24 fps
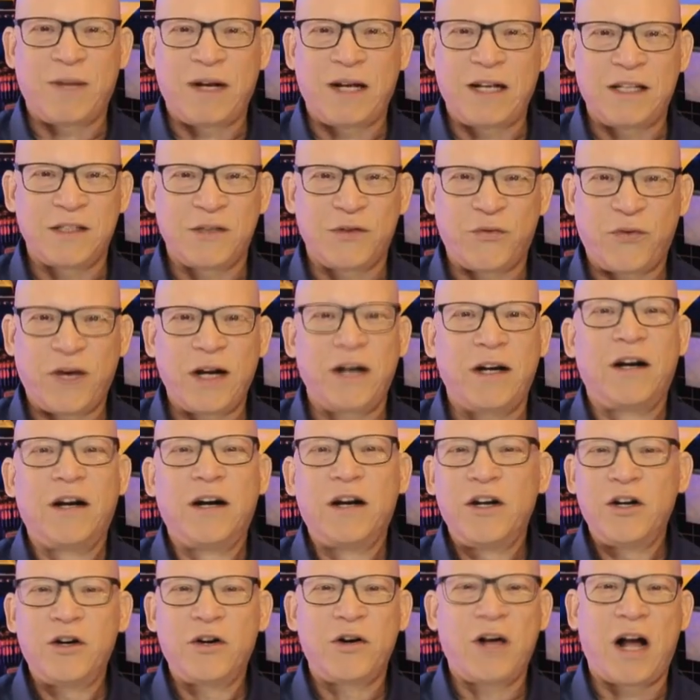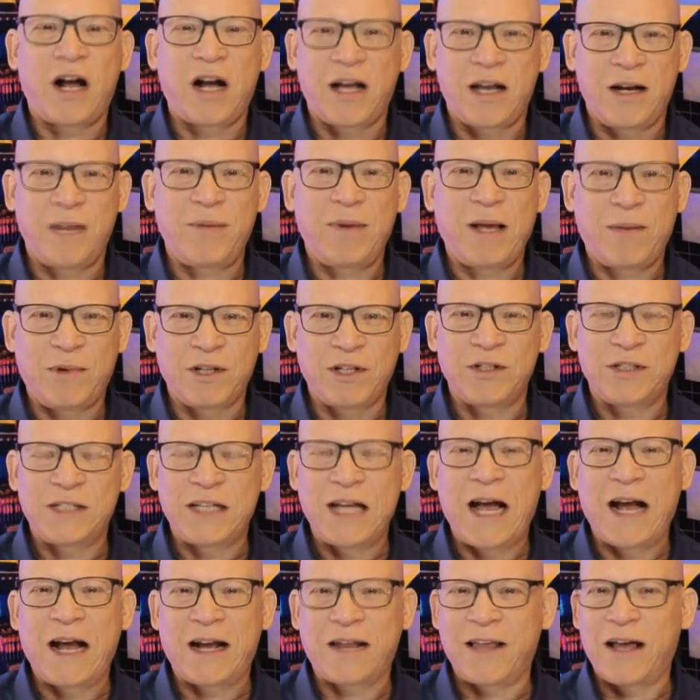miles of fire, you're not going to be able to
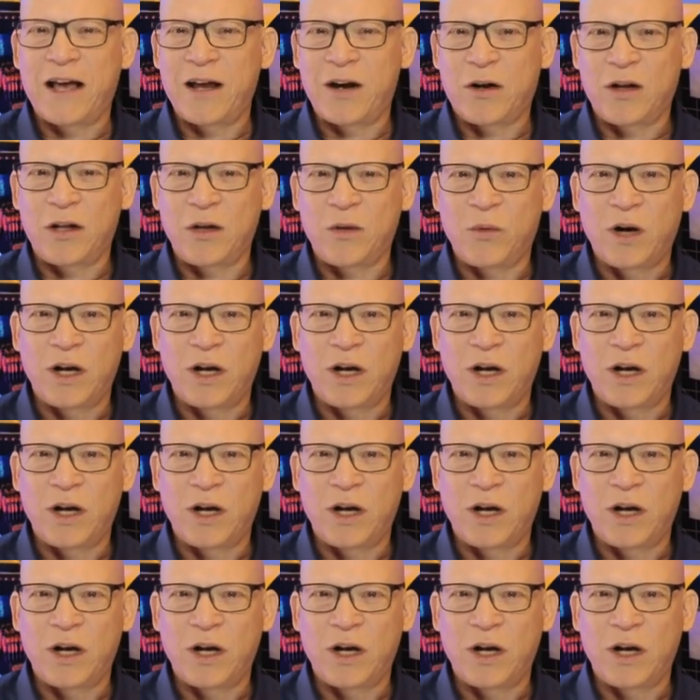attack that all at